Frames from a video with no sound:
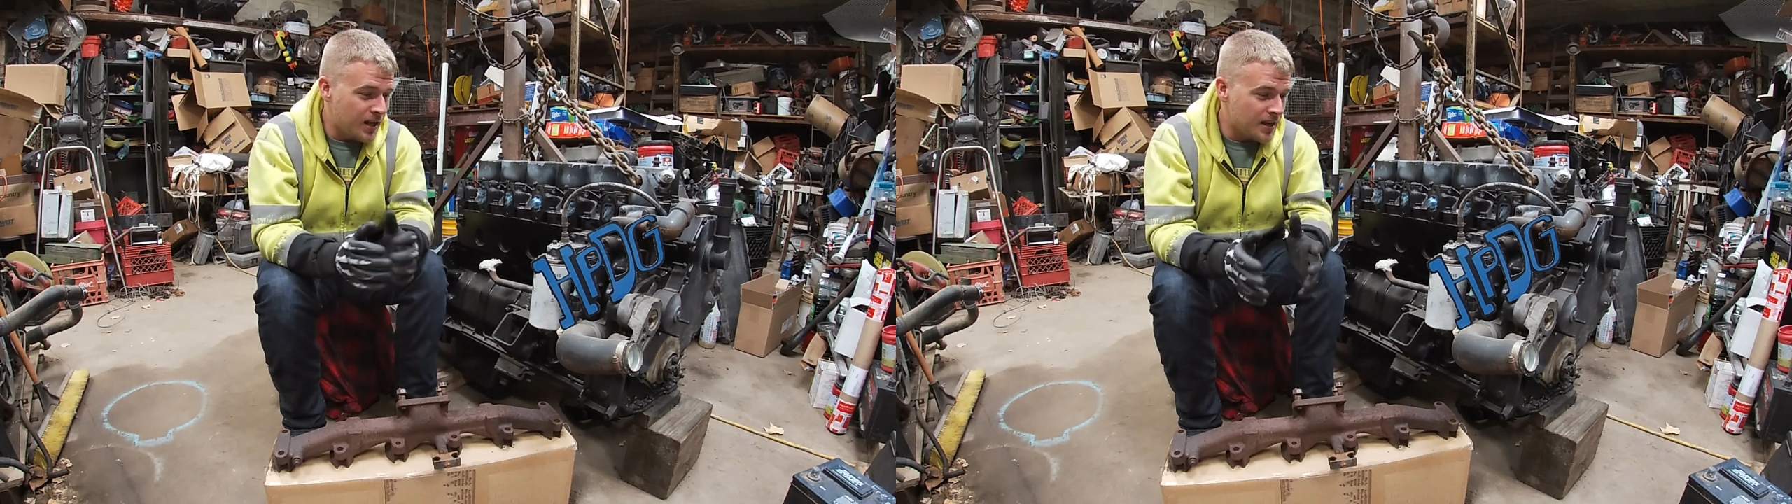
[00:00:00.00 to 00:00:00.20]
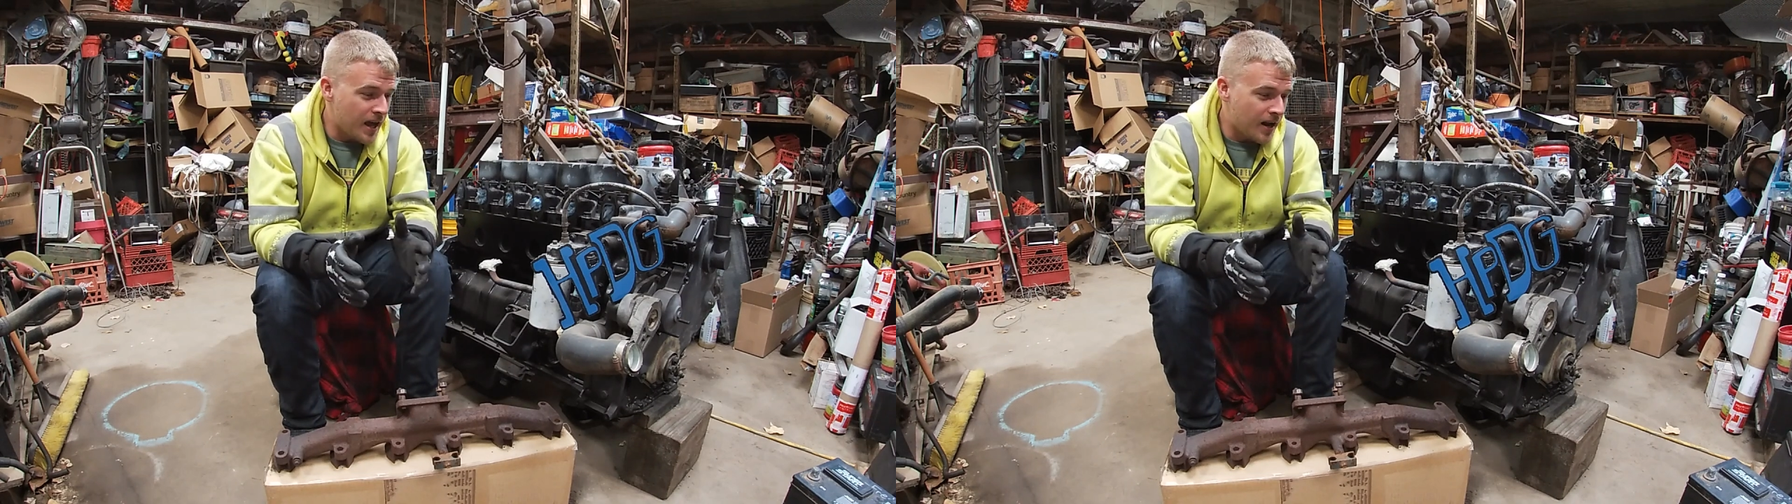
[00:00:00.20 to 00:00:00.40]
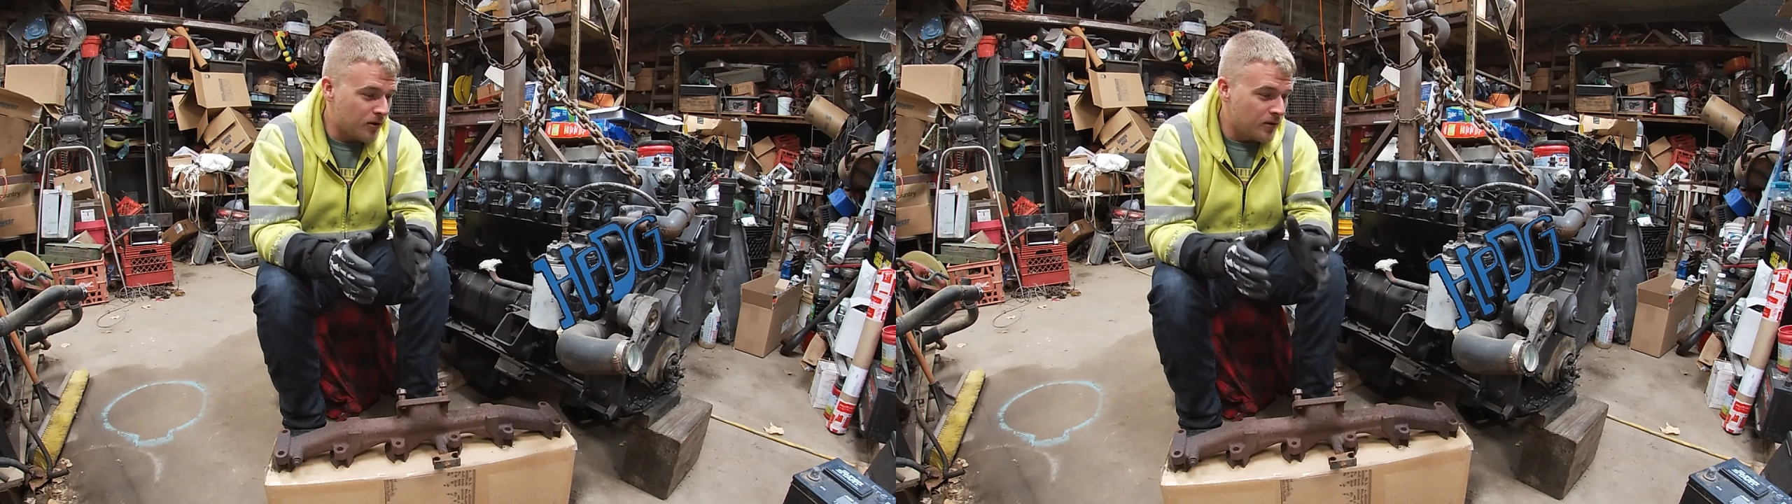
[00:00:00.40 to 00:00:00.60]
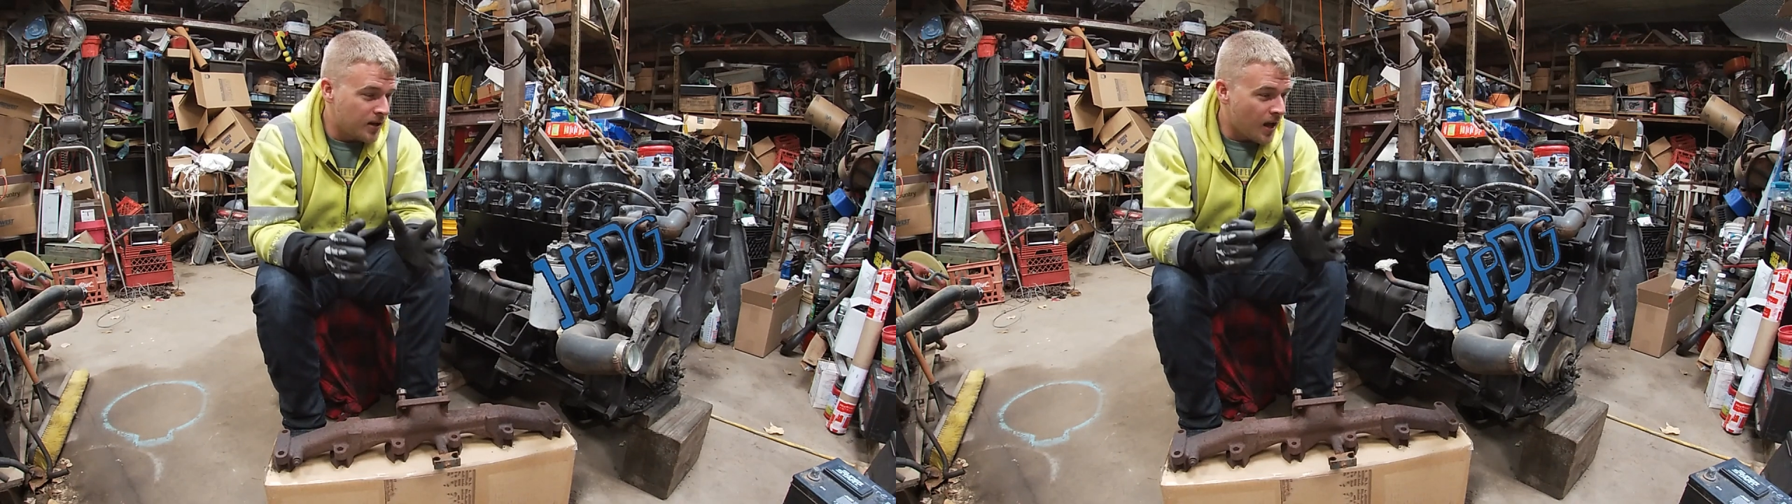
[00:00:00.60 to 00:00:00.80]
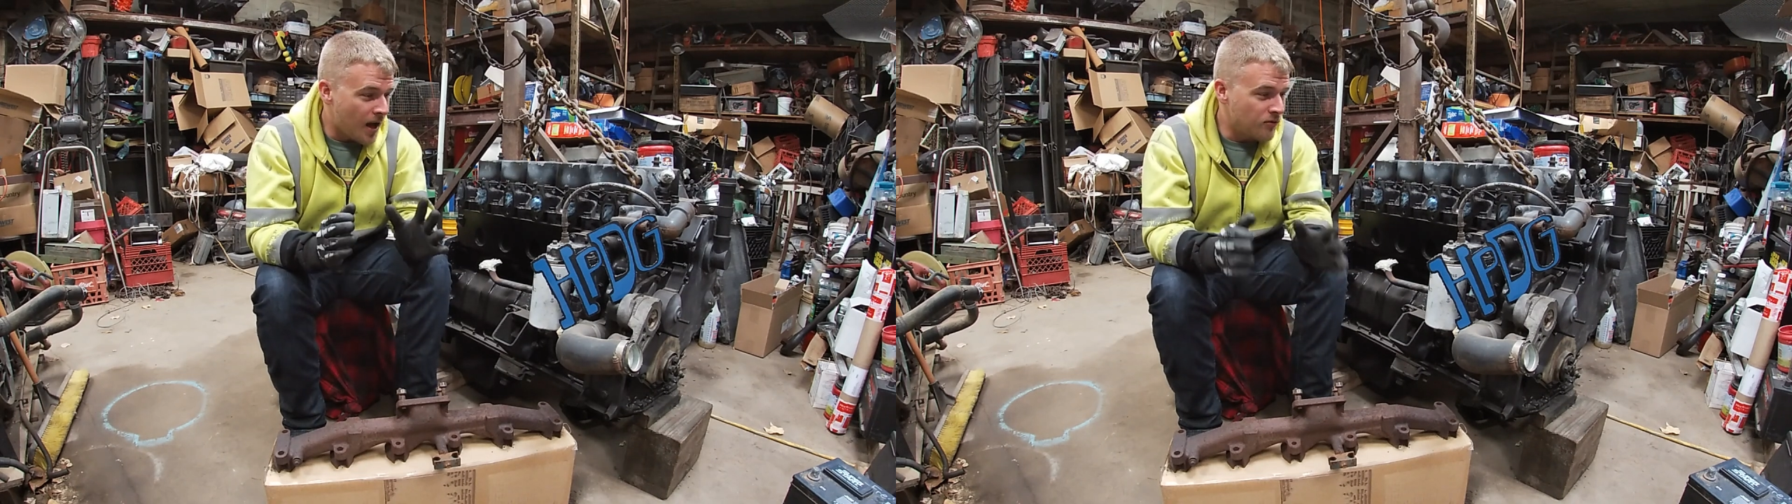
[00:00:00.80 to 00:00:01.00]
Now,
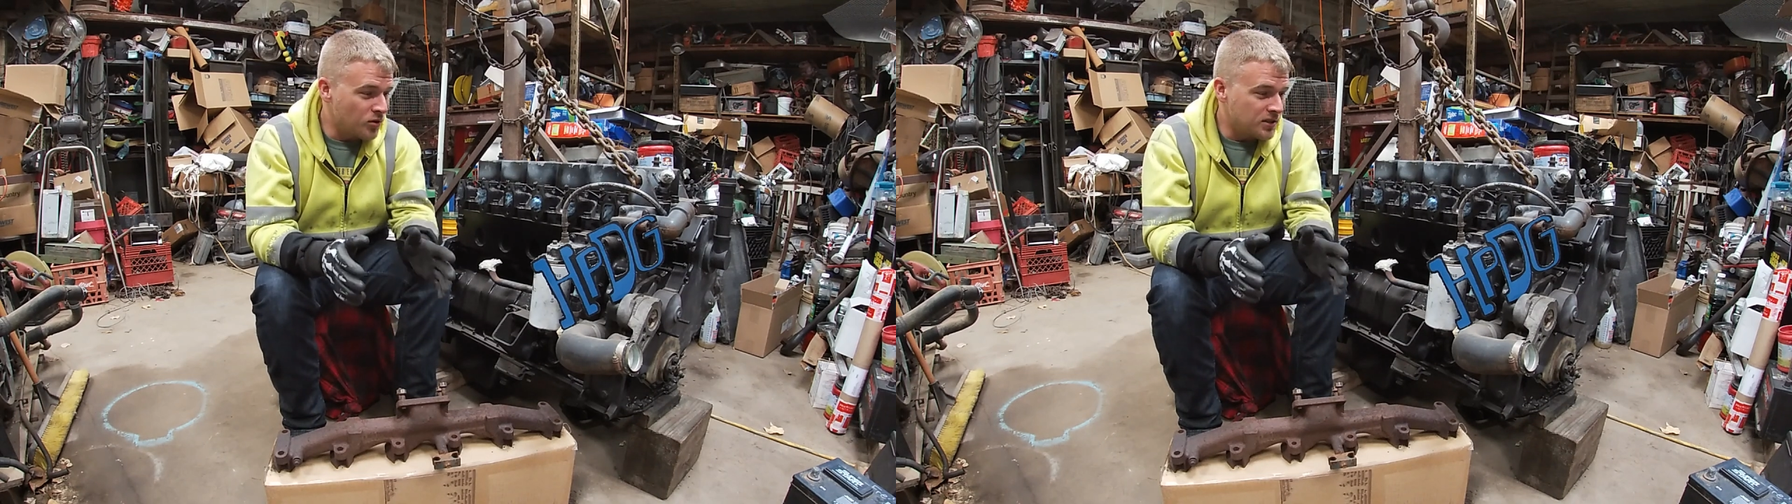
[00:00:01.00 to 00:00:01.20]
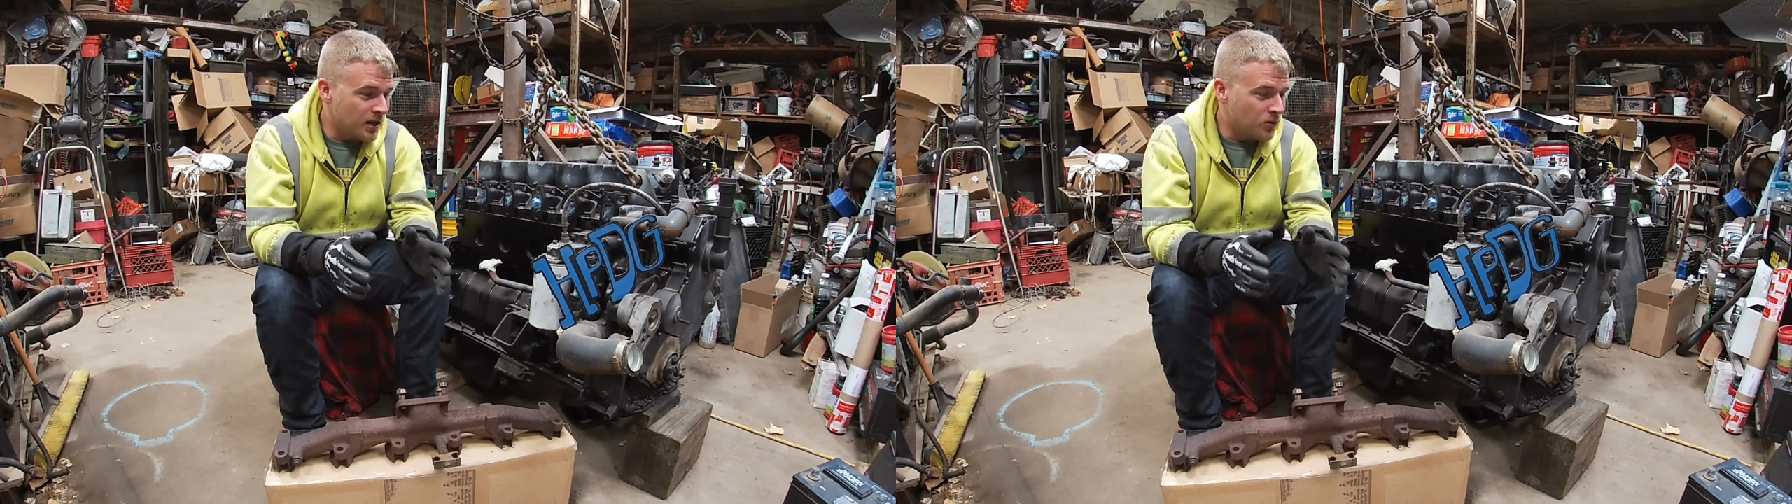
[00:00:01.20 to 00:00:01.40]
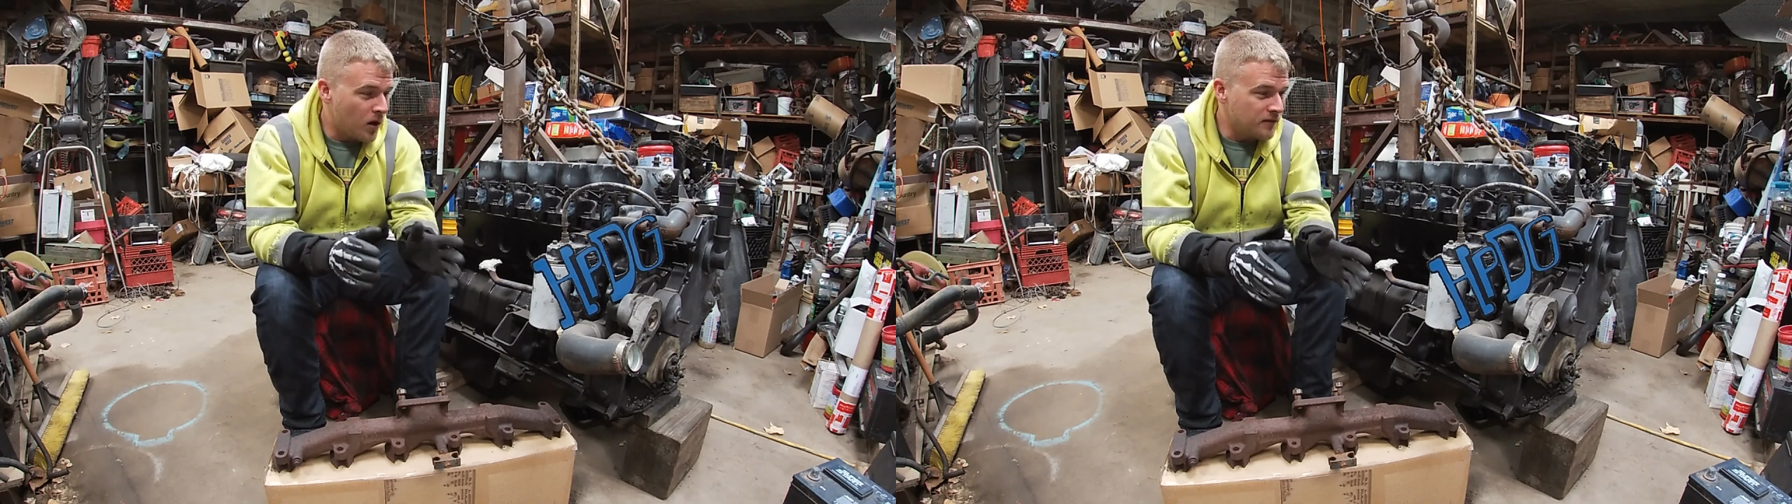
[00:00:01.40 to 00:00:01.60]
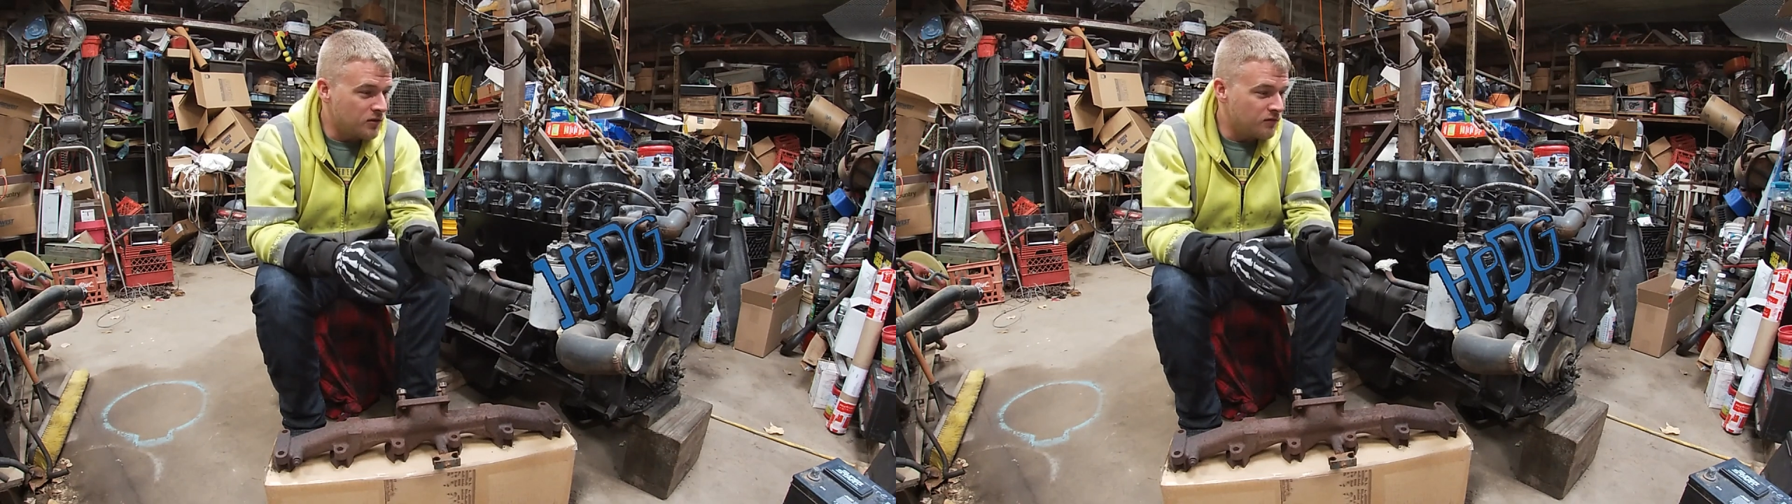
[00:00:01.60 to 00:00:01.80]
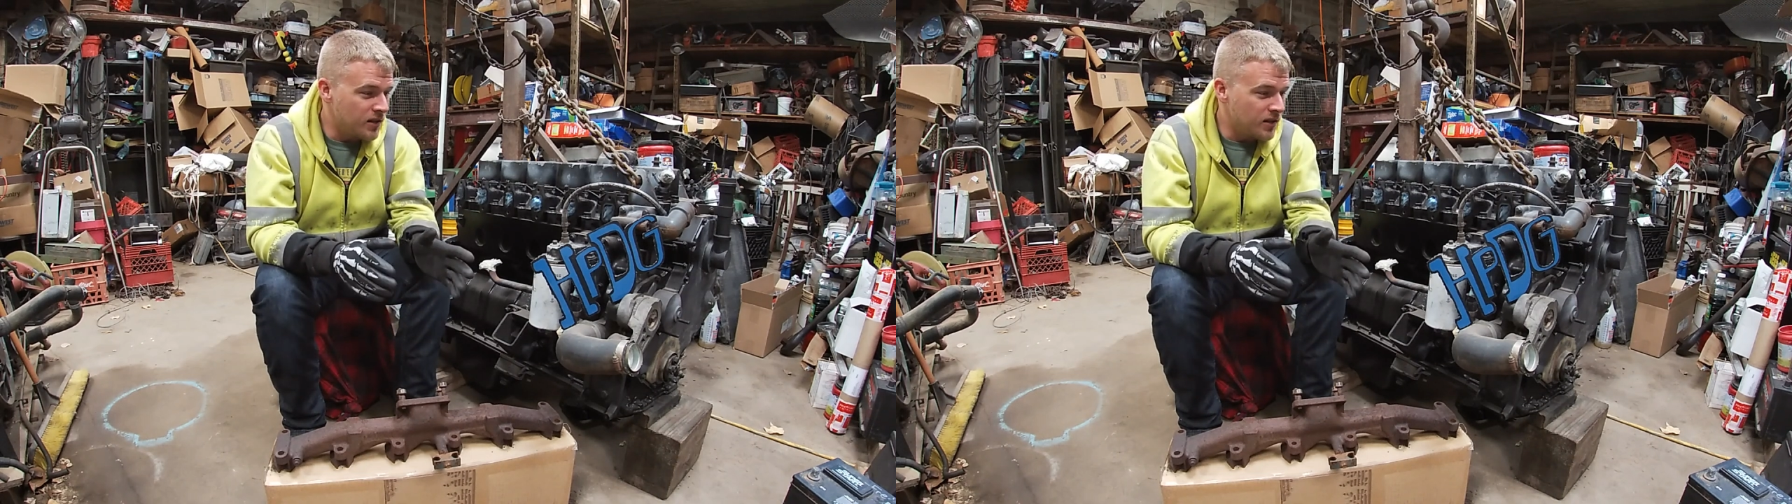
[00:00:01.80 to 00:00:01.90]
I've already done quite a few